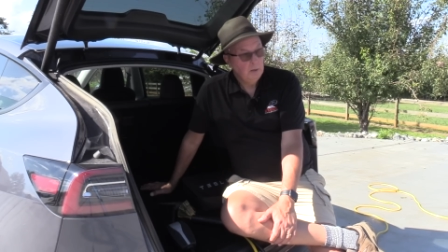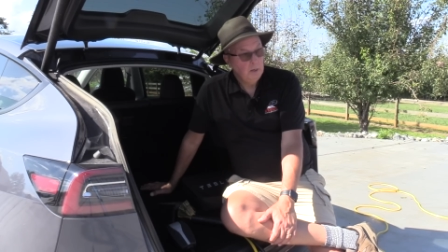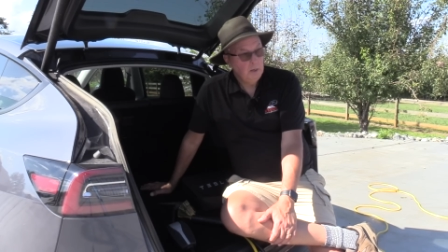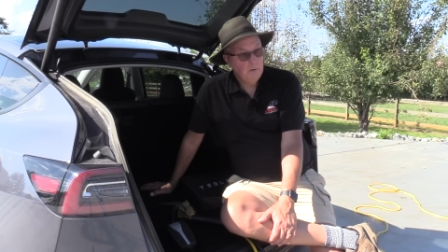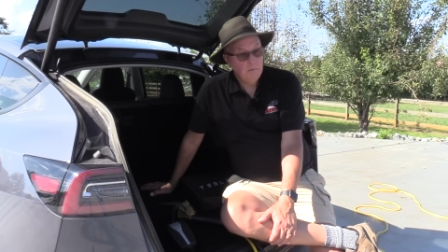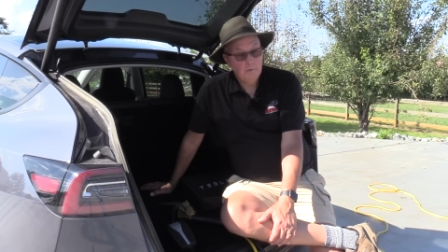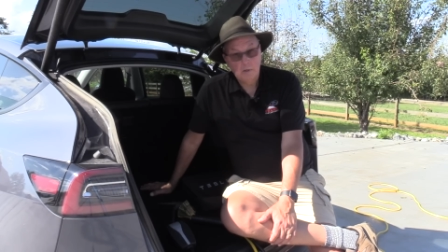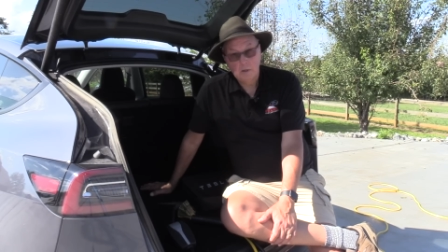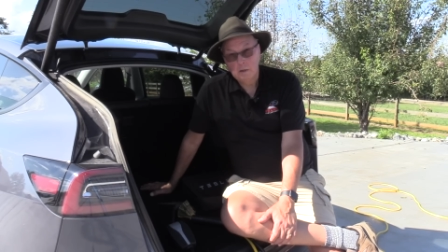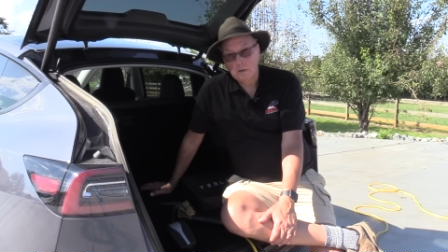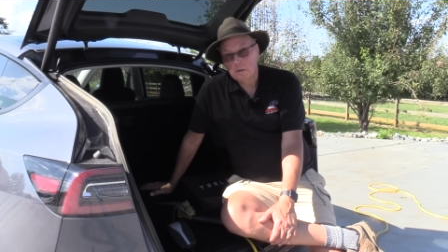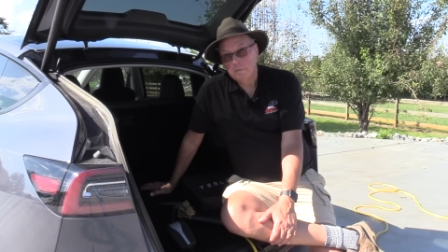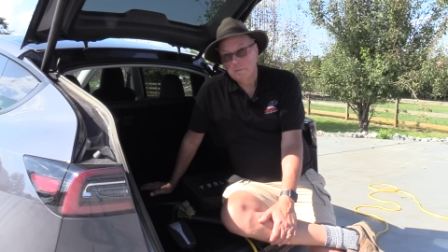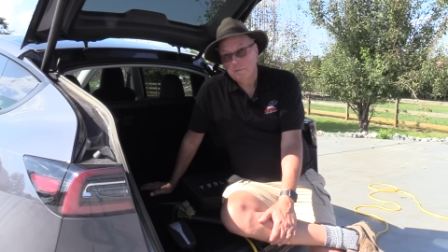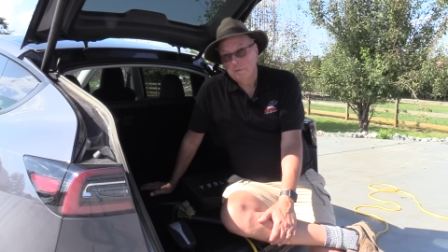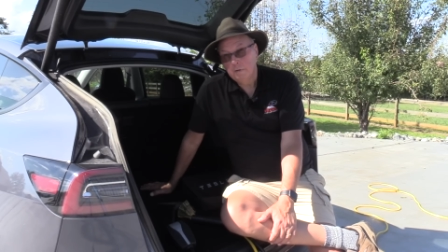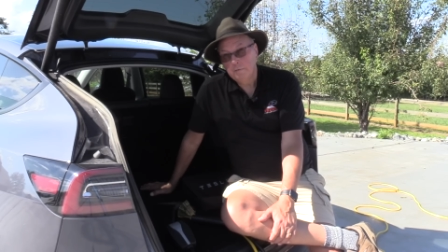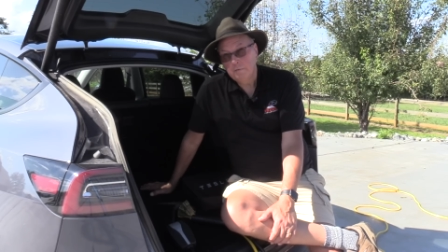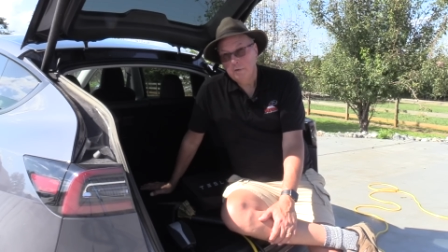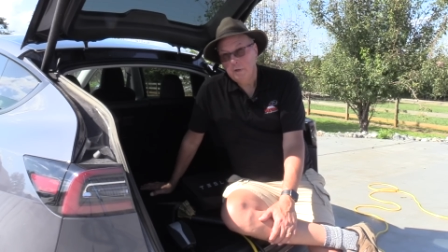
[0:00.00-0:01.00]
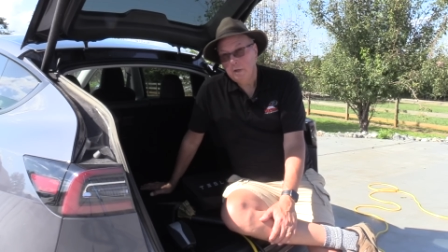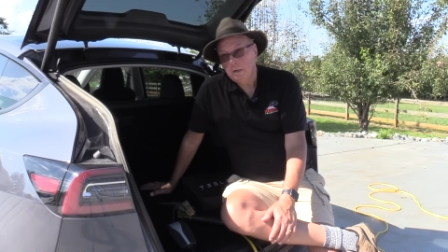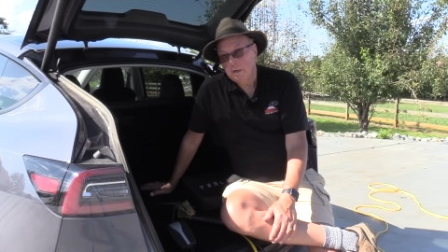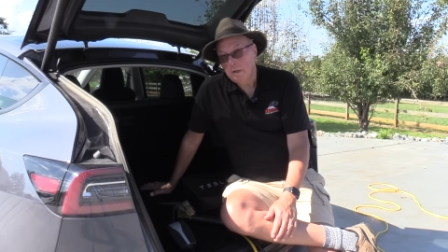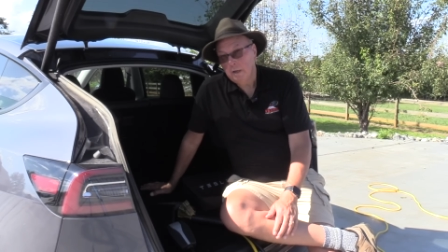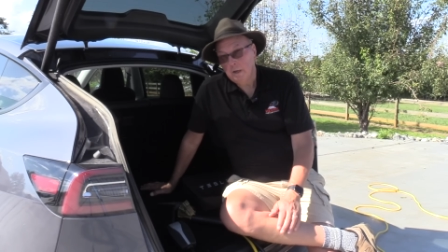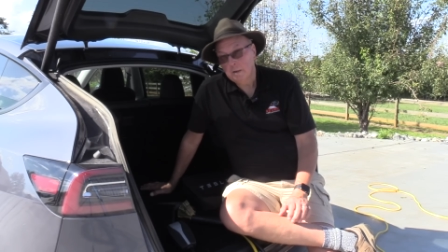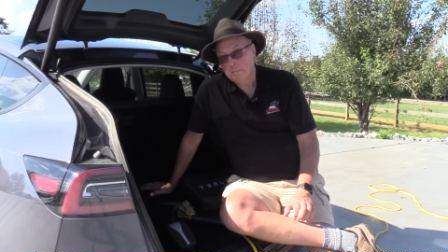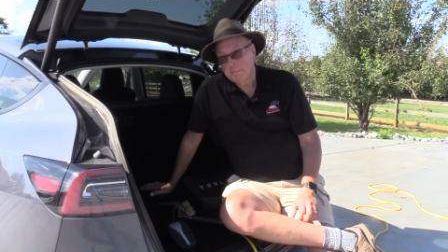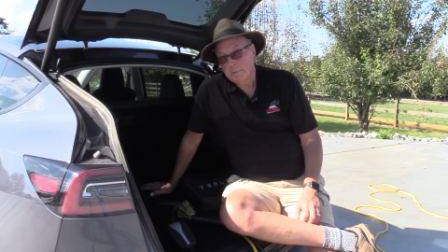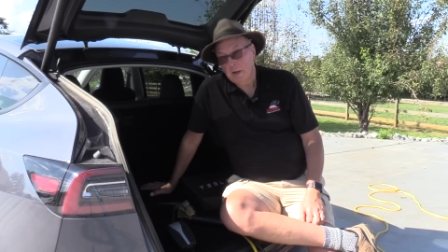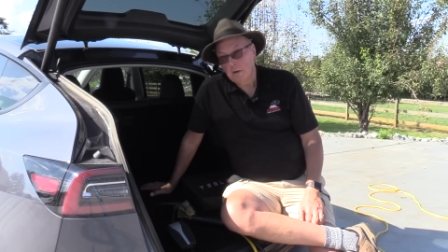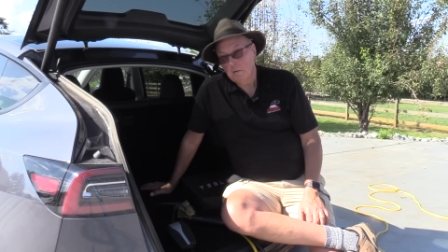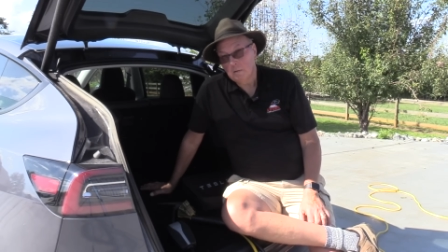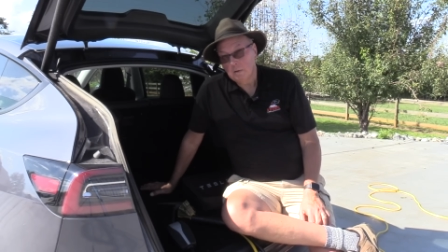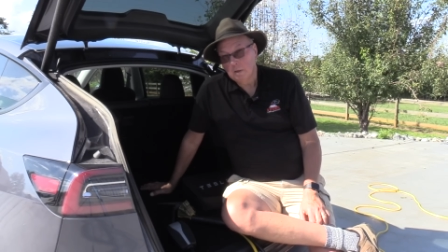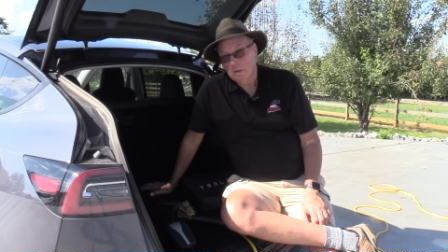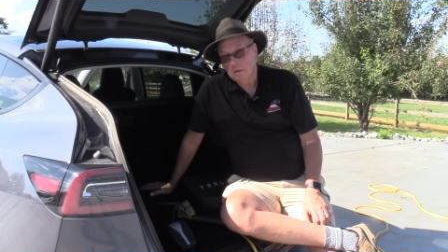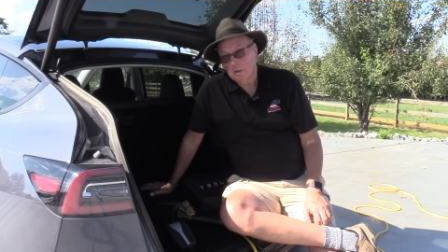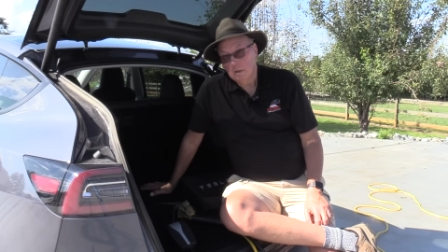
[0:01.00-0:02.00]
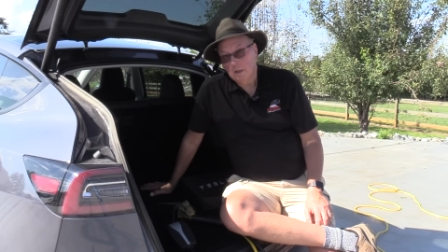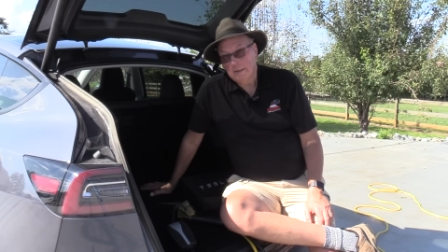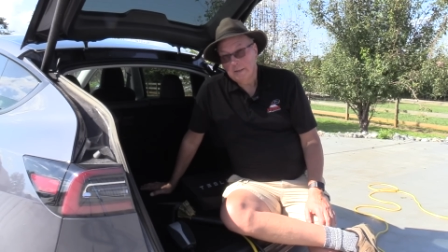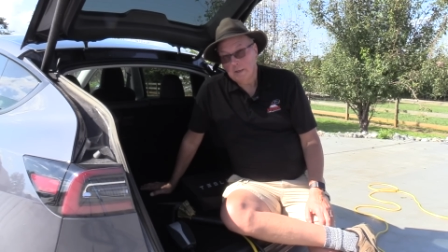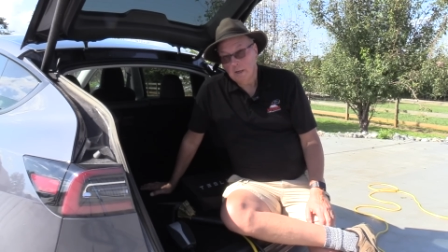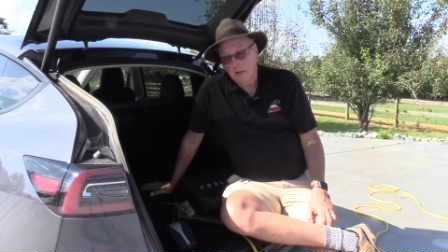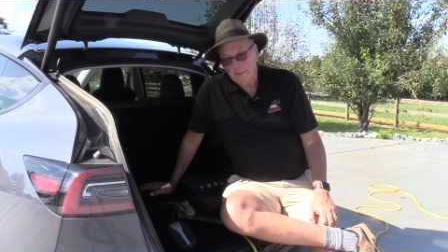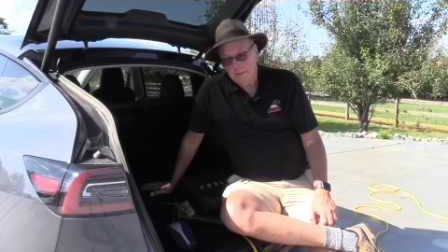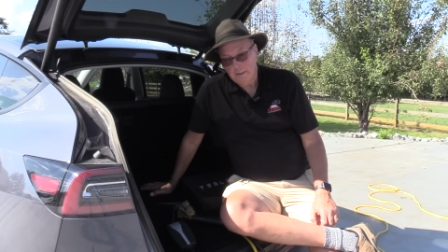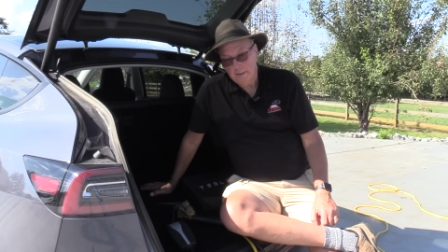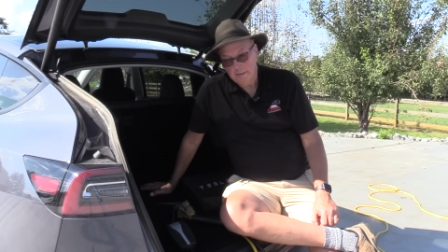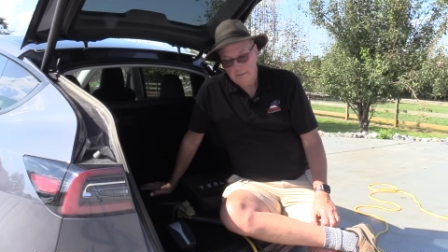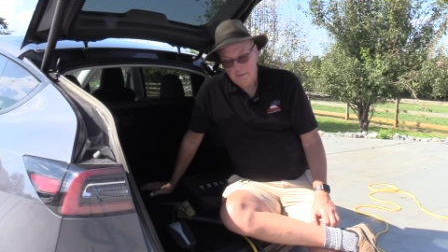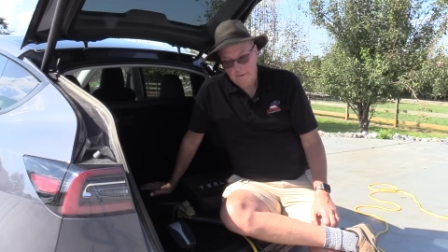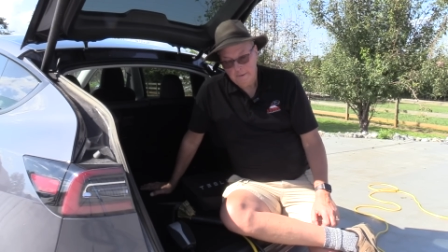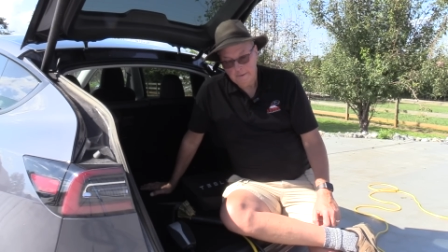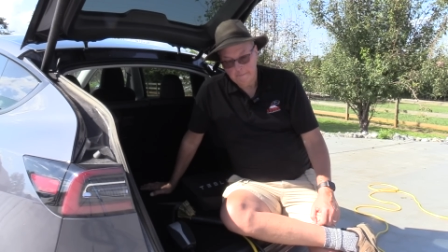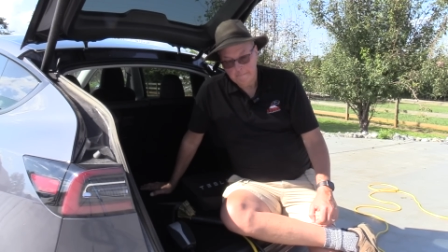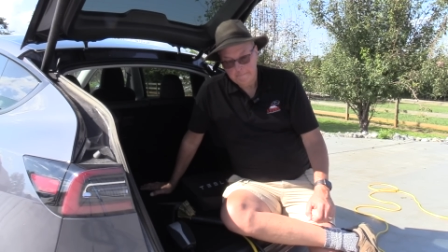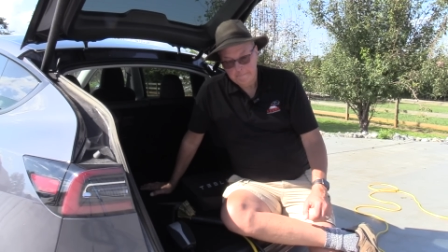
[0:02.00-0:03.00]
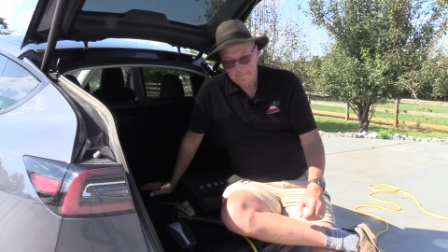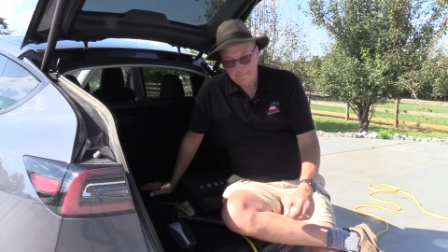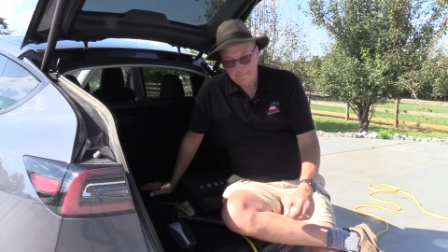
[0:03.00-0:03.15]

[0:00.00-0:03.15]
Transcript: even on a 15 amp outlet like I did here.